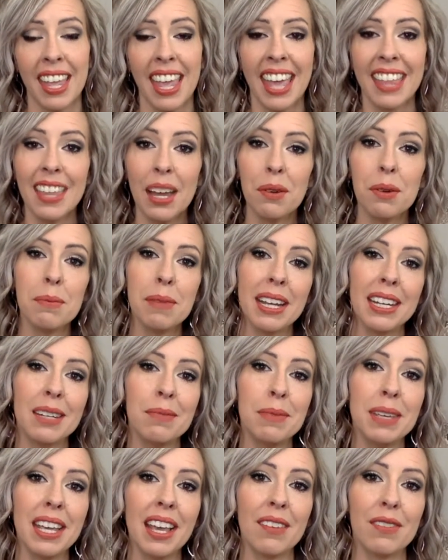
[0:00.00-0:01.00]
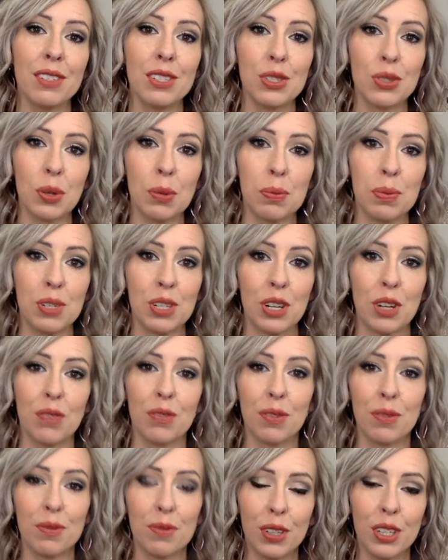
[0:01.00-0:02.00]
And that reminded me of a scripture
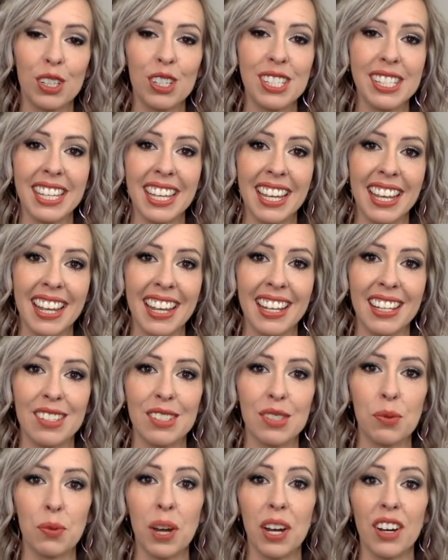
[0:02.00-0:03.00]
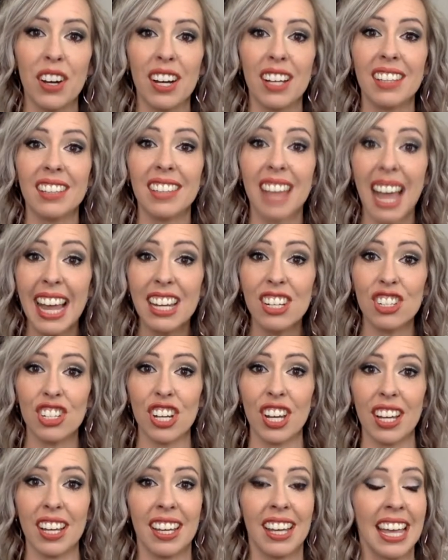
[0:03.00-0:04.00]
from 1 Kings where
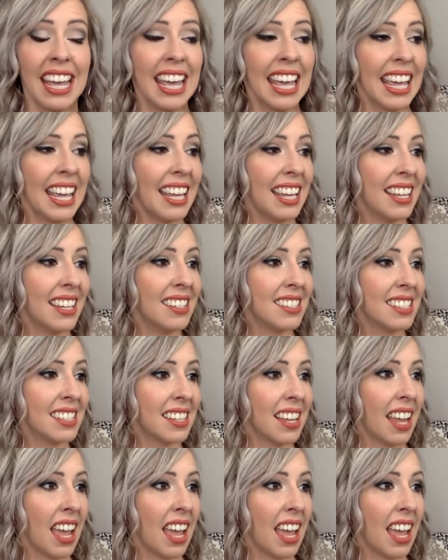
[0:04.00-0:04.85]
Elijah is